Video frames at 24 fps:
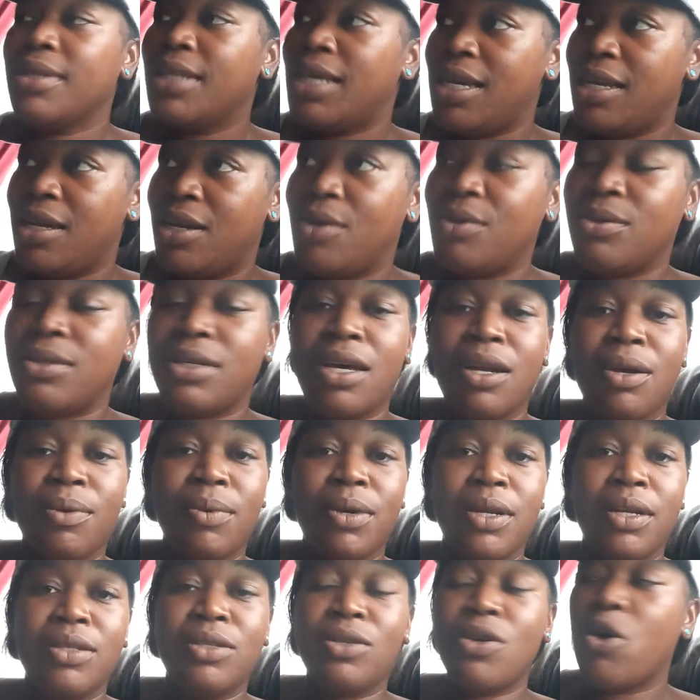He knows how to
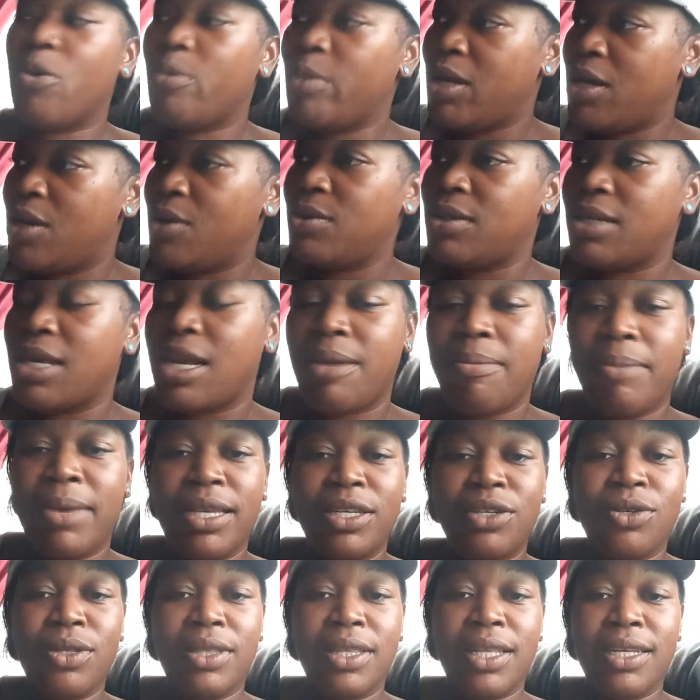run his home. He knows how to
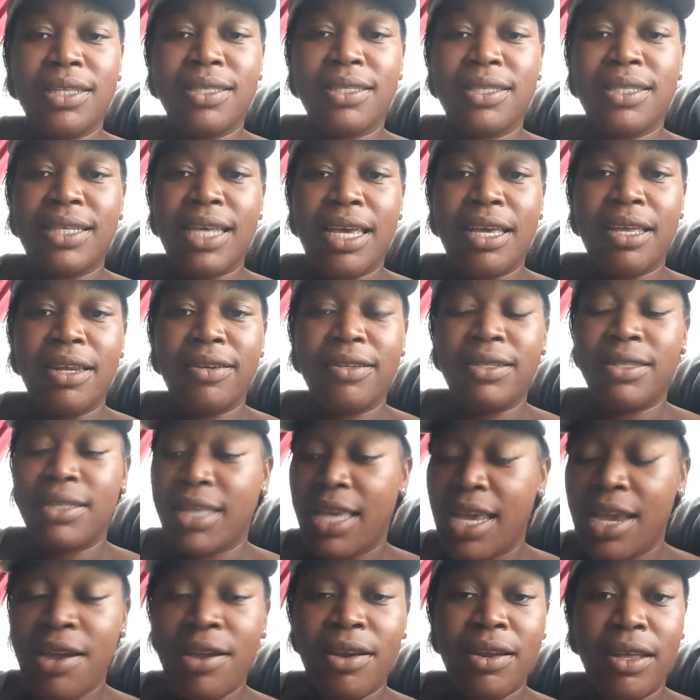make sure things are taken
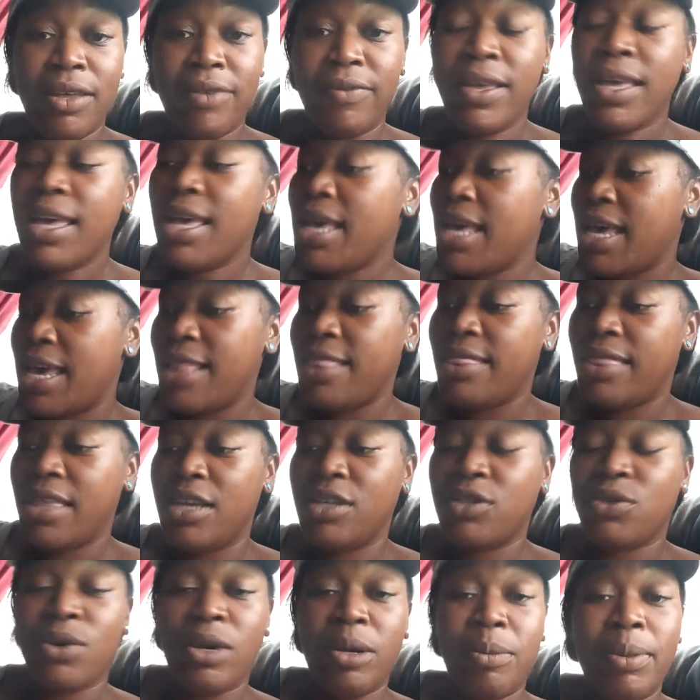care of and
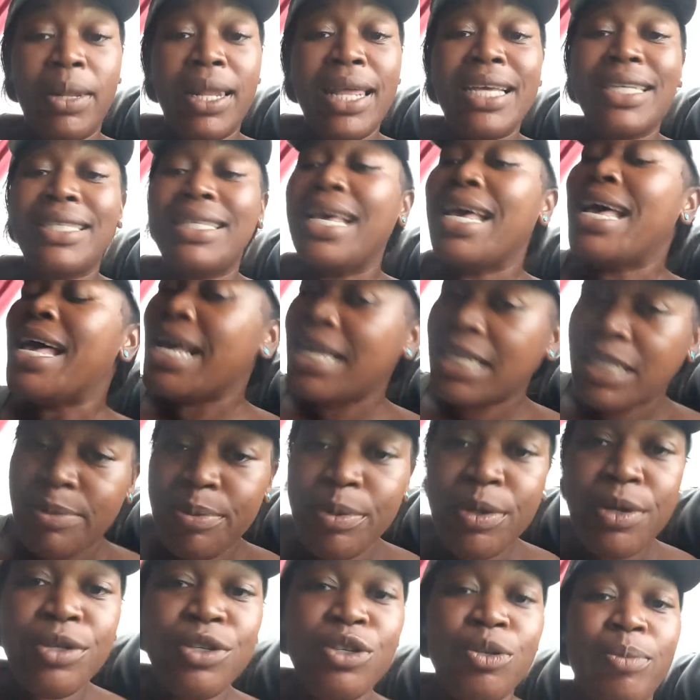things are in place. A
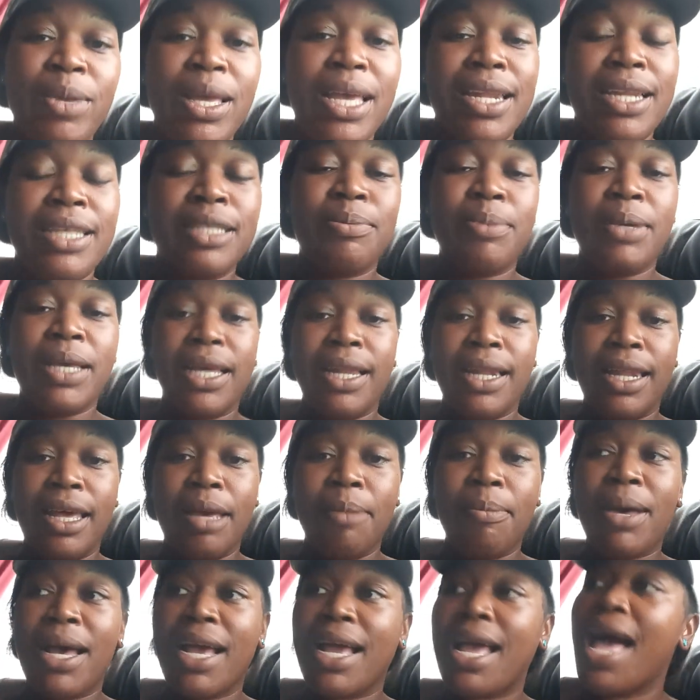spiritual man that's being
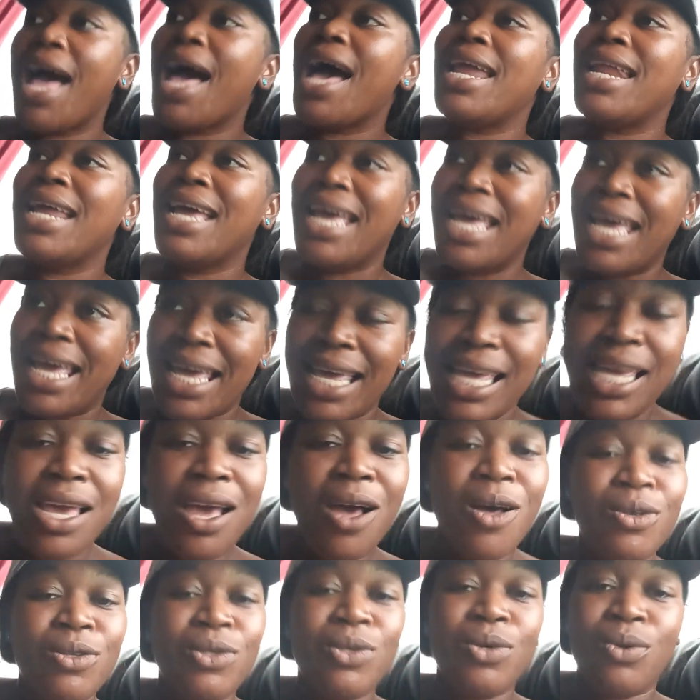led by God, he
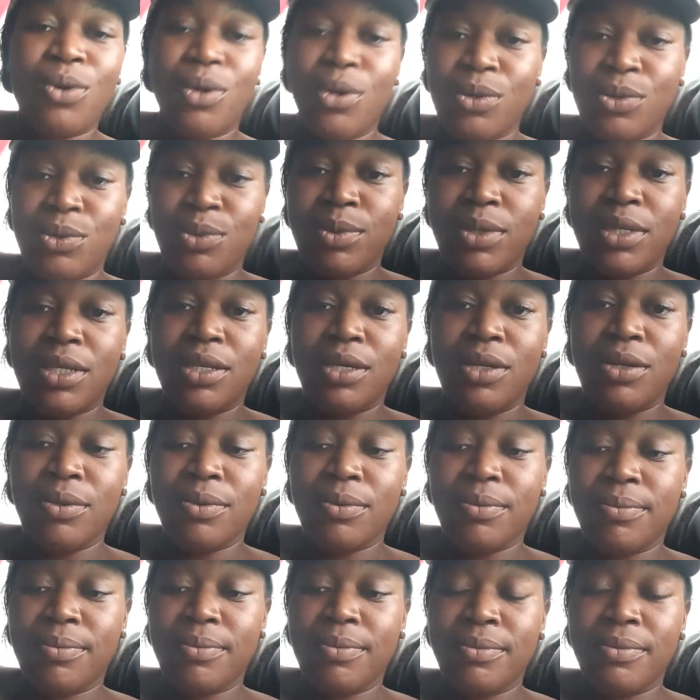also knows what to do
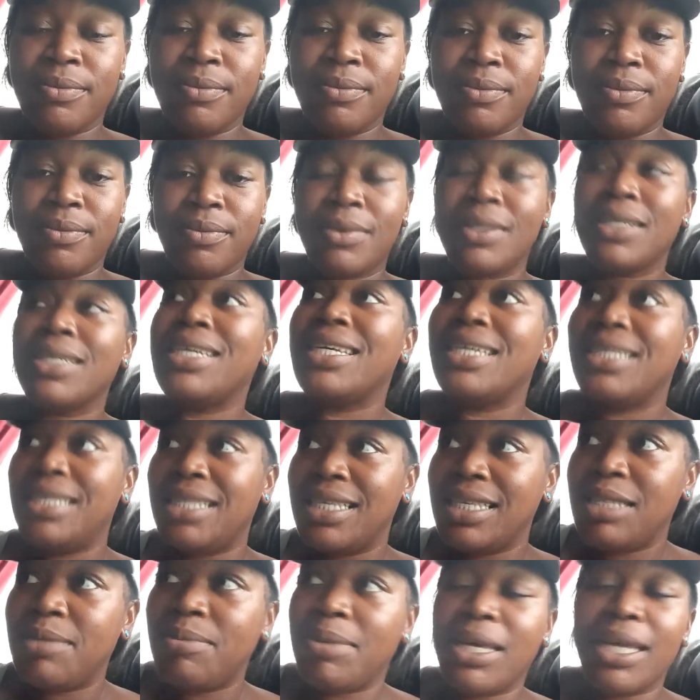because
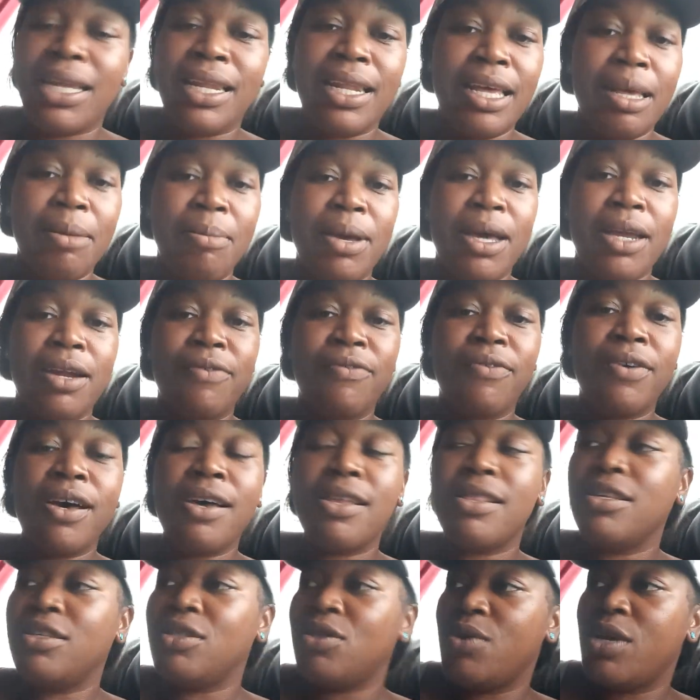he's being led by the
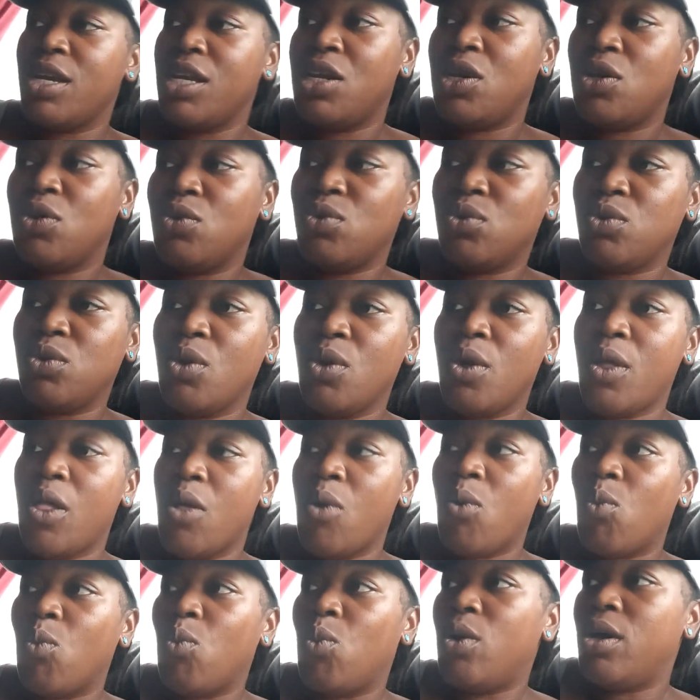Father. So he knows
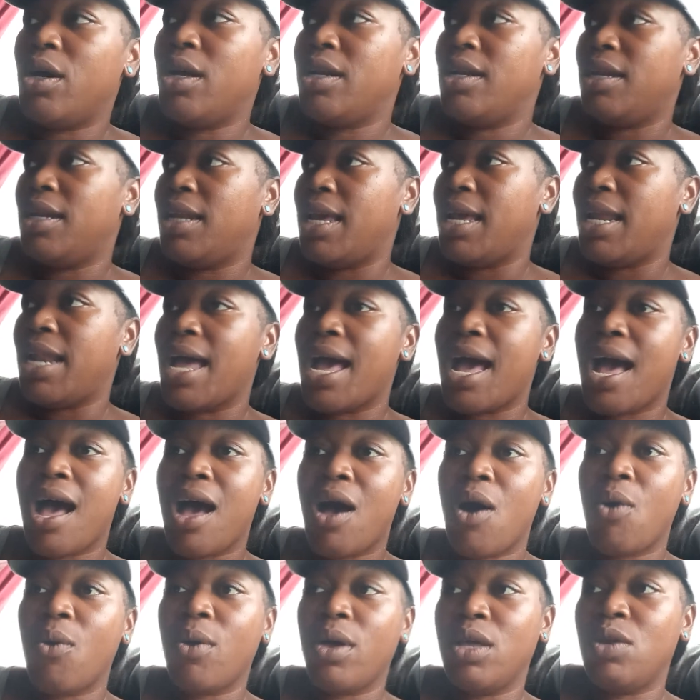what and
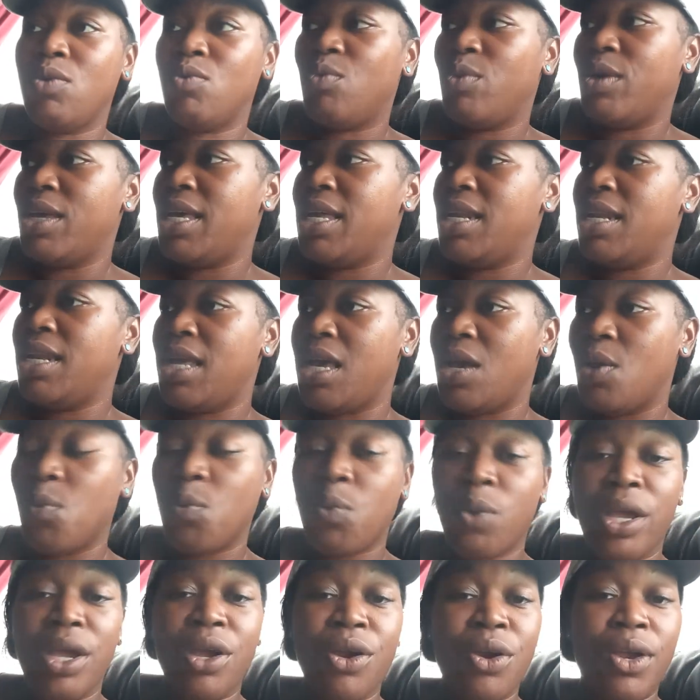how and when
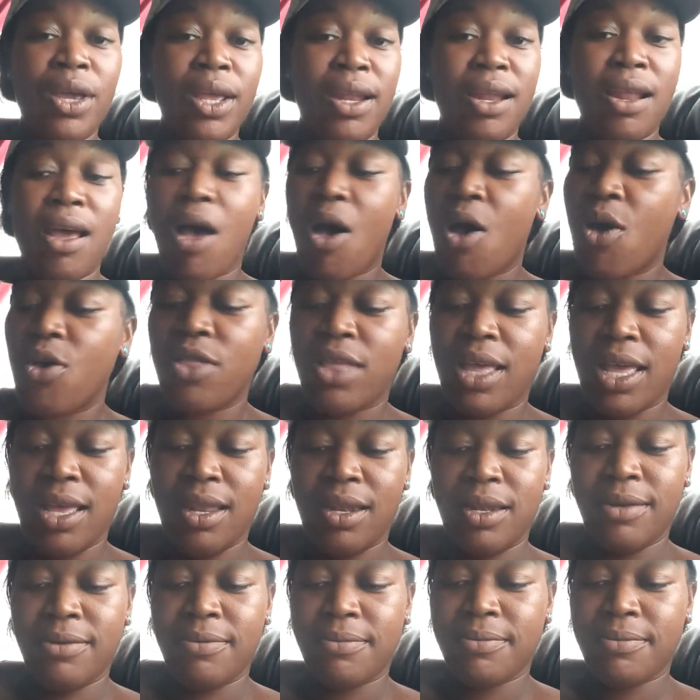and where and all that.